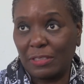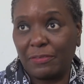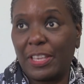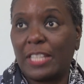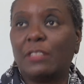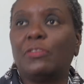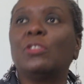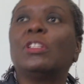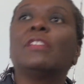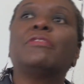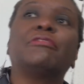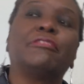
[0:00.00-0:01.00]
In fact, if you
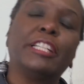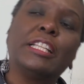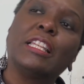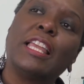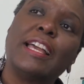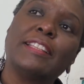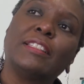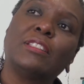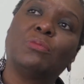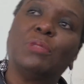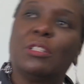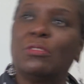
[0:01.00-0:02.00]
give free
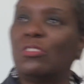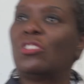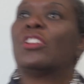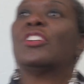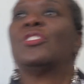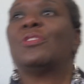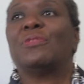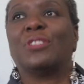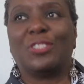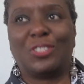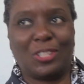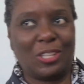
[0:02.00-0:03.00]
classes, we don't charge you for
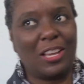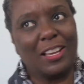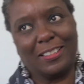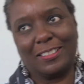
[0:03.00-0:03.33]
the salon.